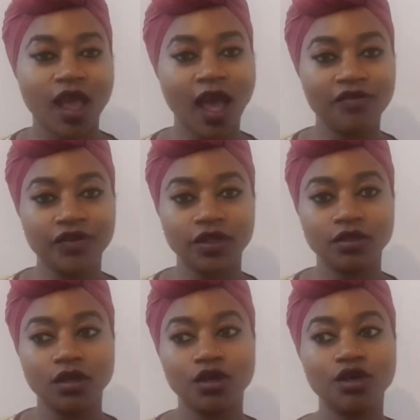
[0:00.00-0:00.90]

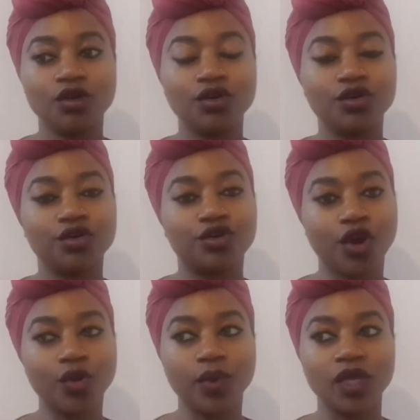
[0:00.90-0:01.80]
having
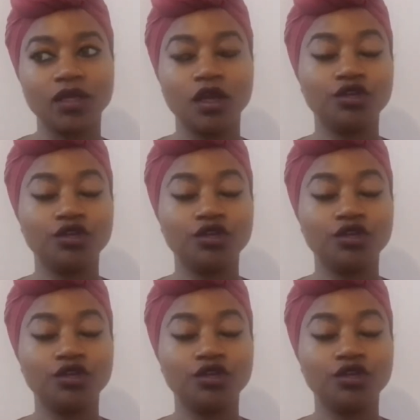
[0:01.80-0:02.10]
growing,